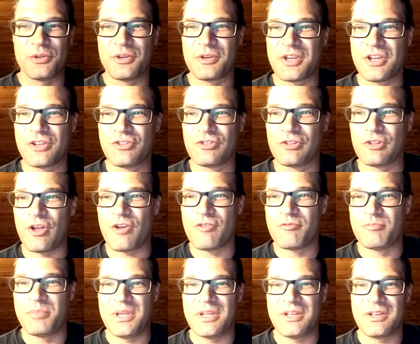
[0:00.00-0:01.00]
The kids
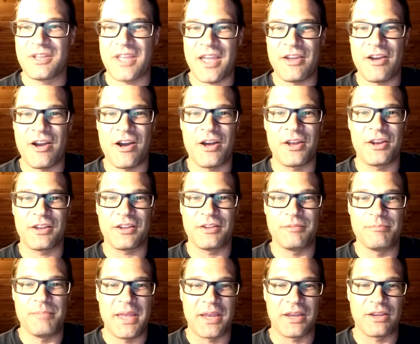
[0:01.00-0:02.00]
love being chaotic
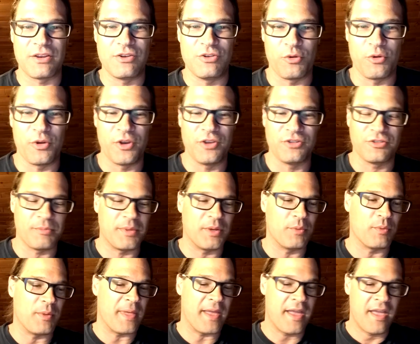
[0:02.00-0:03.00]
and making noise. I
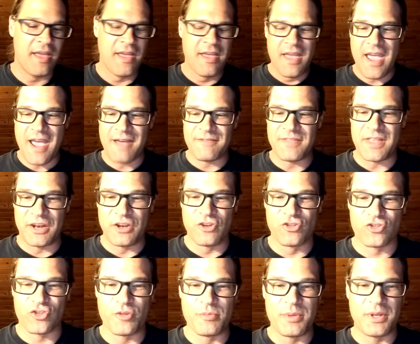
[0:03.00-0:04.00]
mean, when they have that
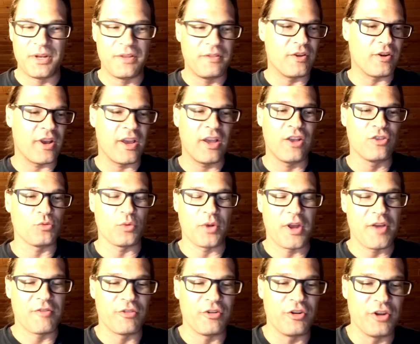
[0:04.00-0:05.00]
instrument in their hands,
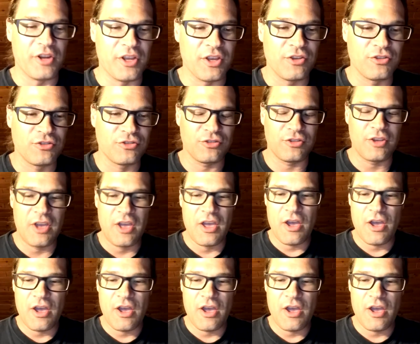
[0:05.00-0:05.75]
whatever it is.